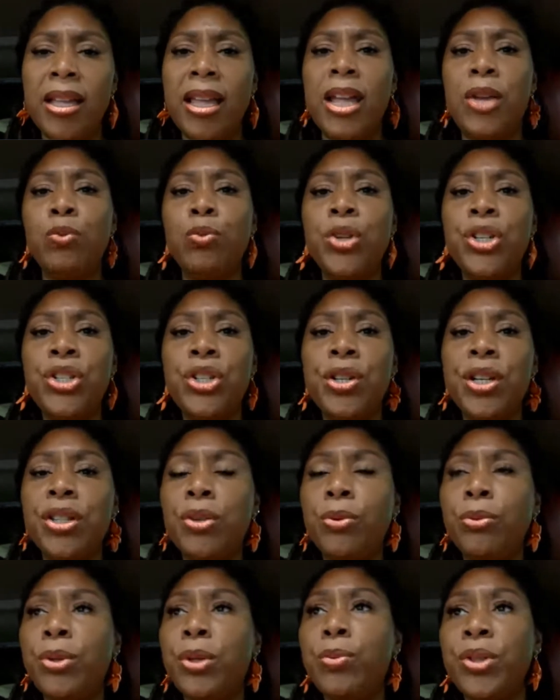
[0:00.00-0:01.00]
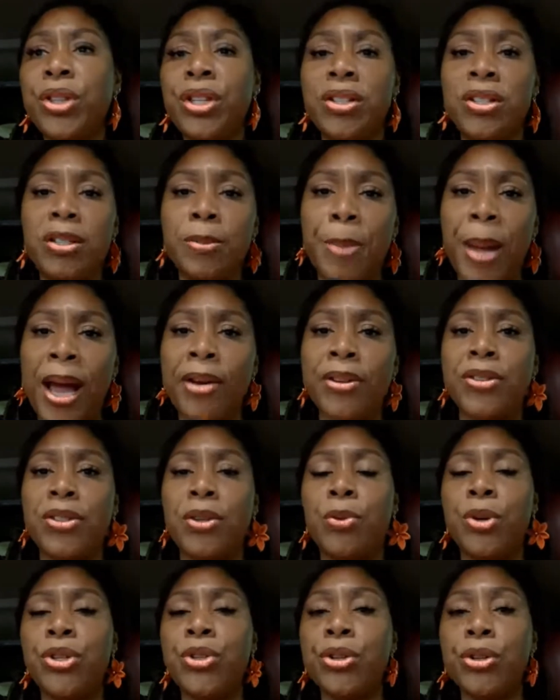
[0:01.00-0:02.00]
And when you're in the room with your spouse,
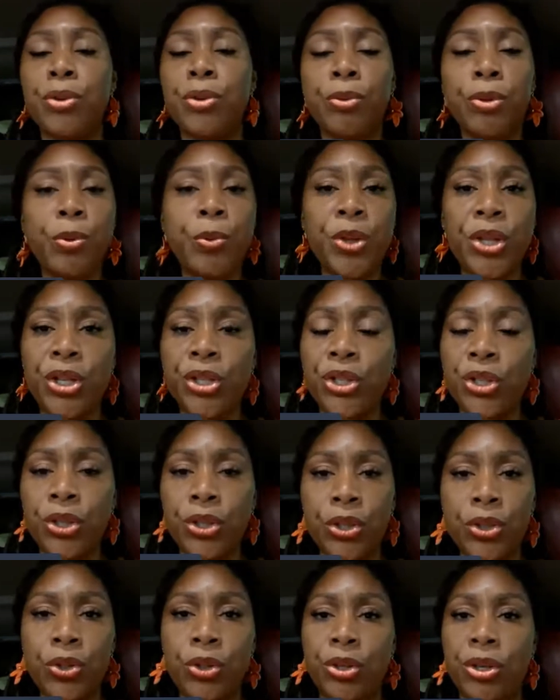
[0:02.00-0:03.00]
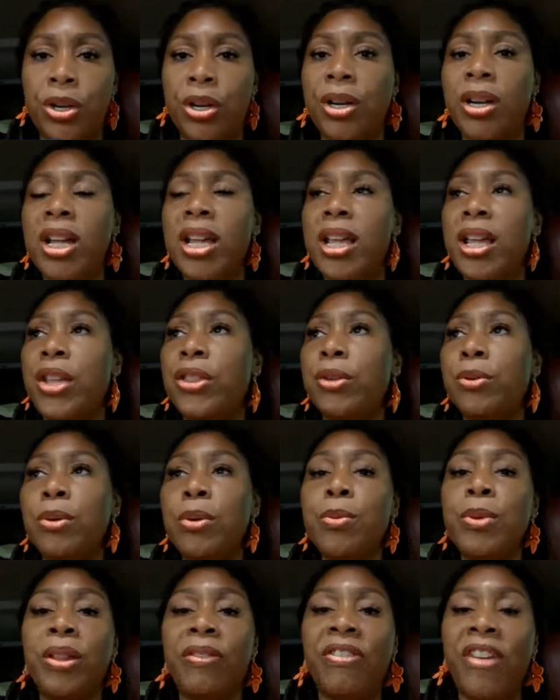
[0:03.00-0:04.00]
or when you're in the room with your children, or in the
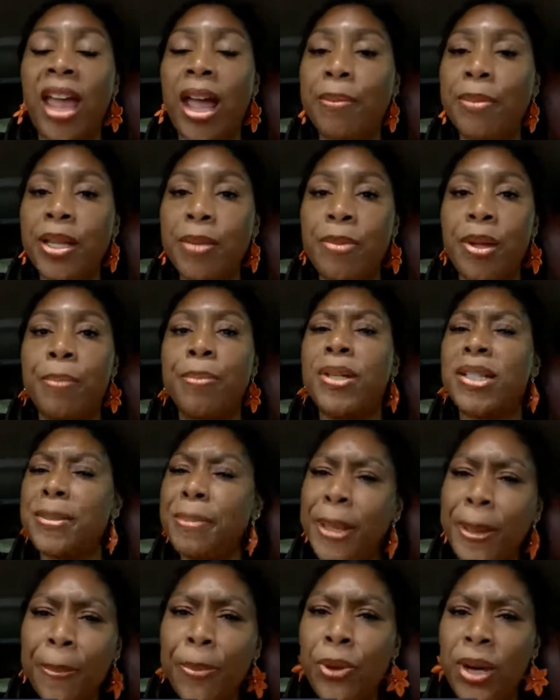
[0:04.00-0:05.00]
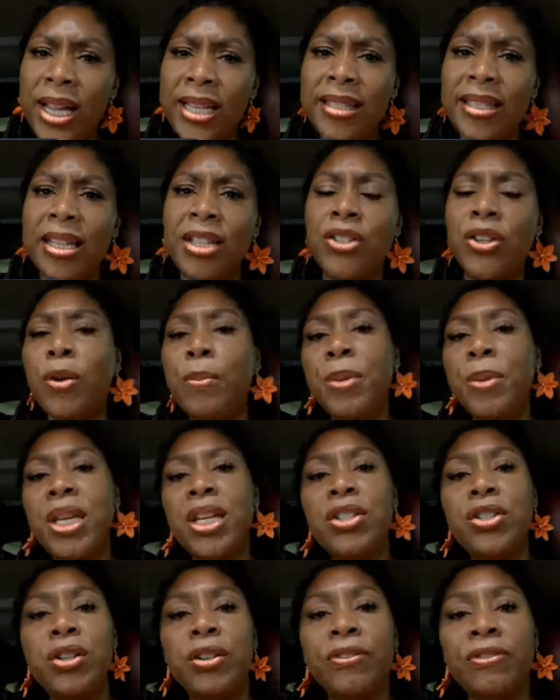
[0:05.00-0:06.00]
room with family members, be present. Don't be
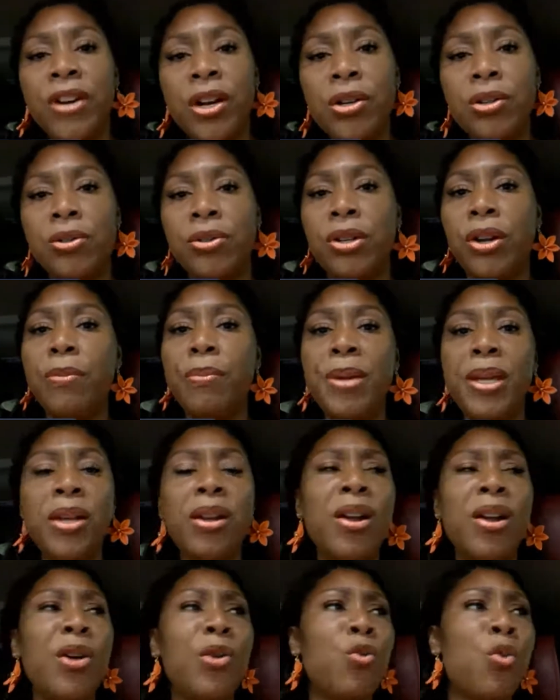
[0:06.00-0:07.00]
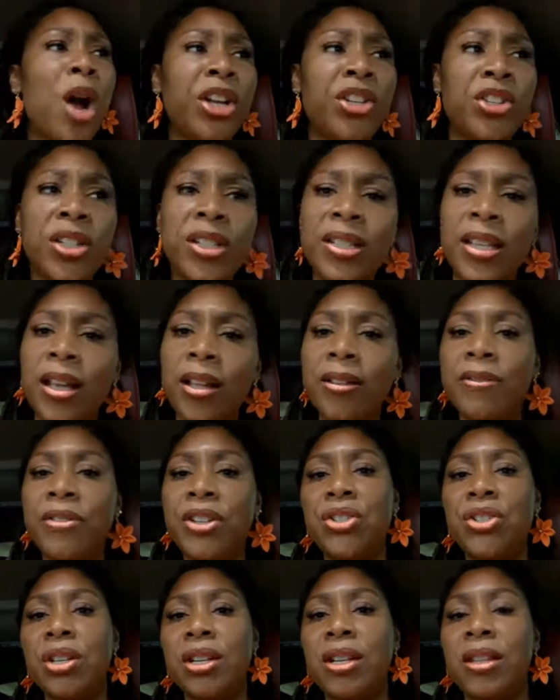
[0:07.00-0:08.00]
in your phone. Don't be watching
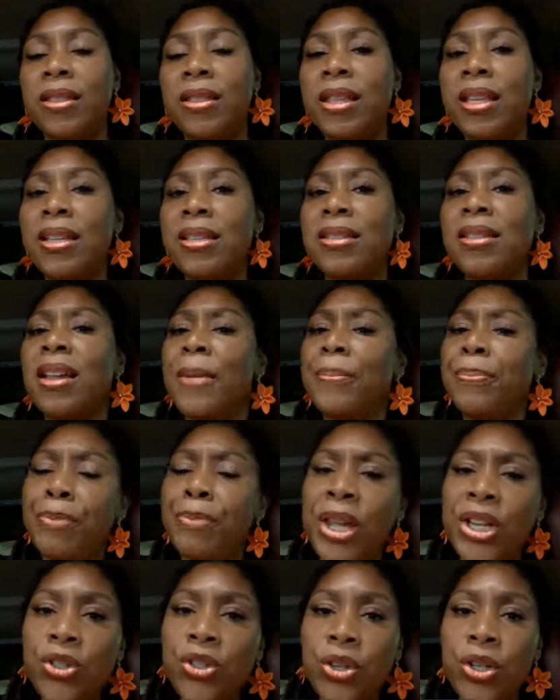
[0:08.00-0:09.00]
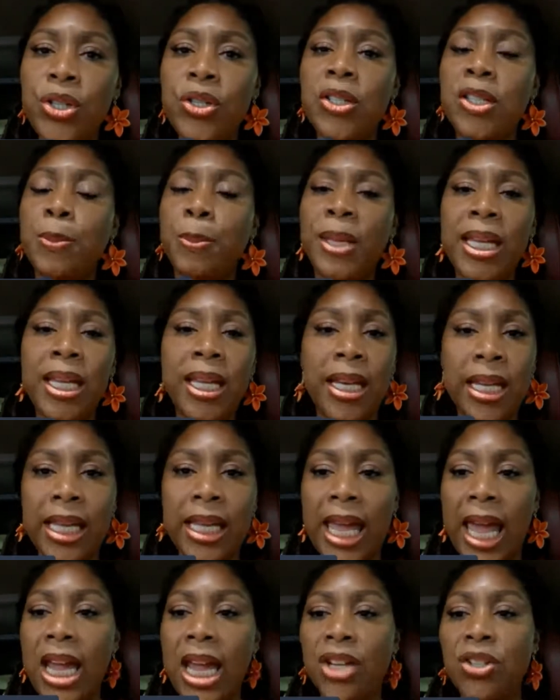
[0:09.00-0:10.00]
television and this. Make sure you speak and
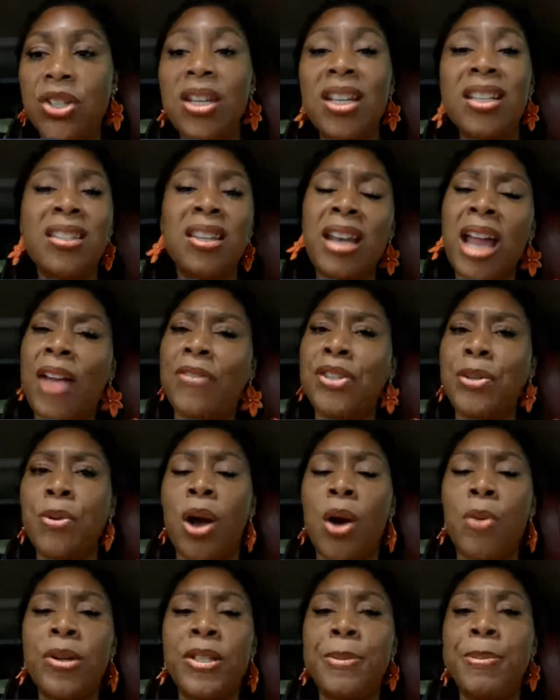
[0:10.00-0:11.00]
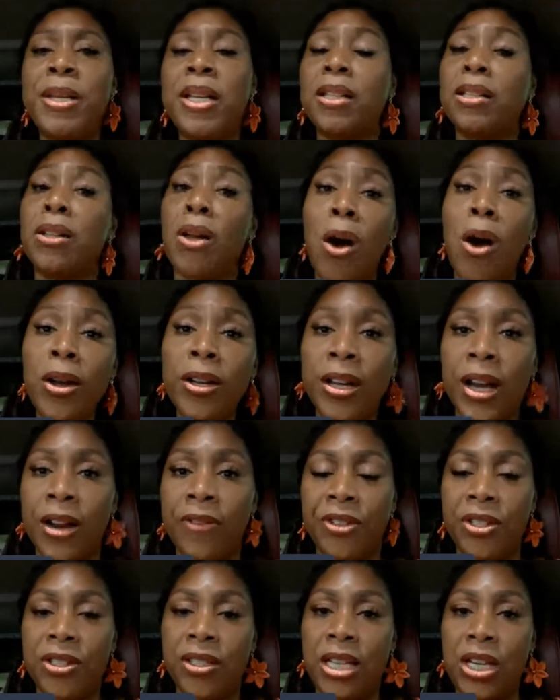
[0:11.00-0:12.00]
engage. It doesn't have to always be a long
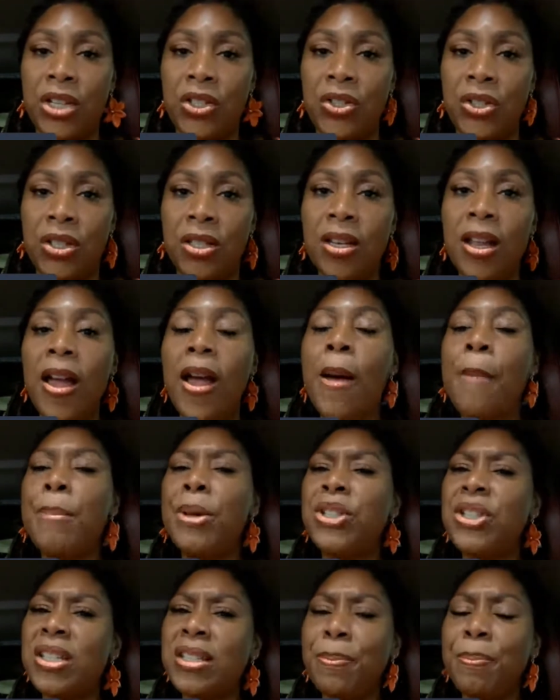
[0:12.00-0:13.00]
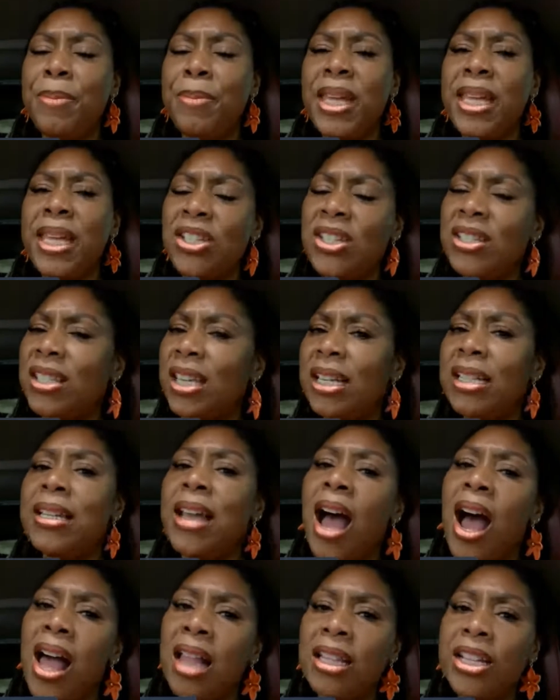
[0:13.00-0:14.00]
conversation, but just
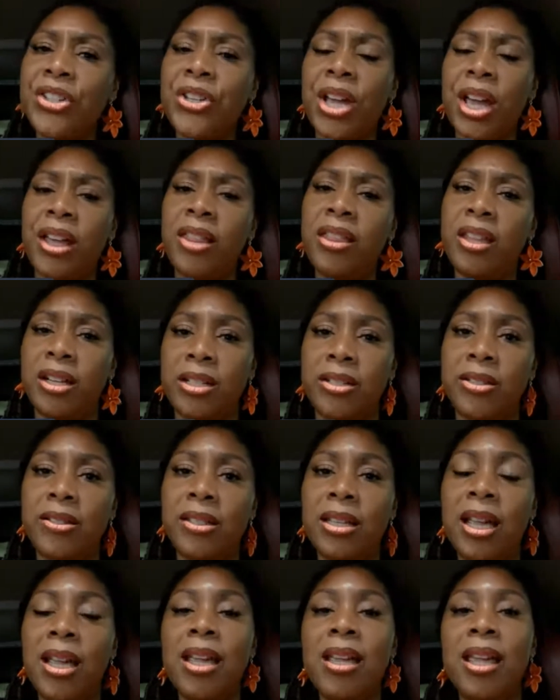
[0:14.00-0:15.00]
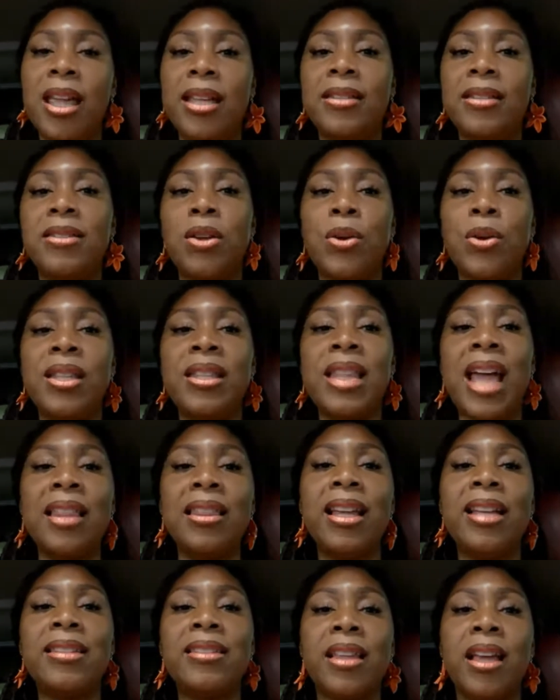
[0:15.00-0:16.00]
acknowledge others. And that
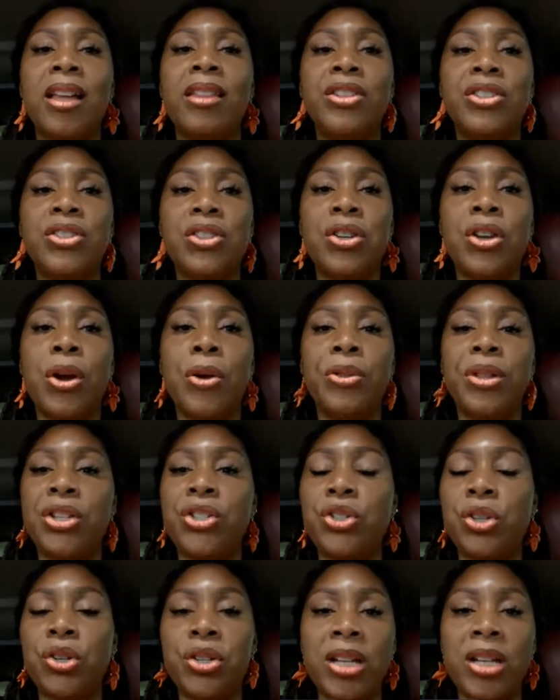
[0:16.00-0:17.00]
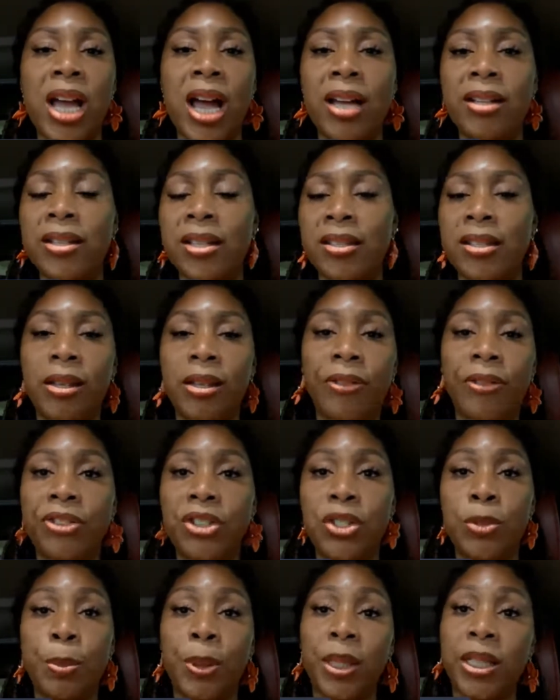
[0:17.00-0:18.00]
lets others know that you're not a
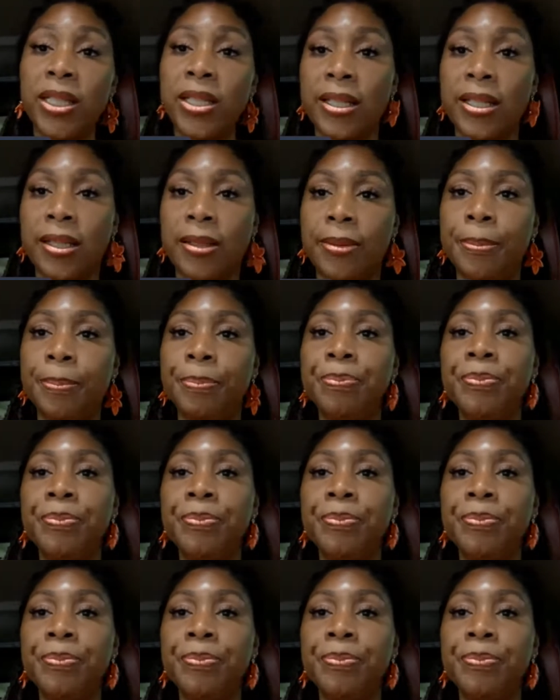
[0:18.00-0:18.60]
selfish person.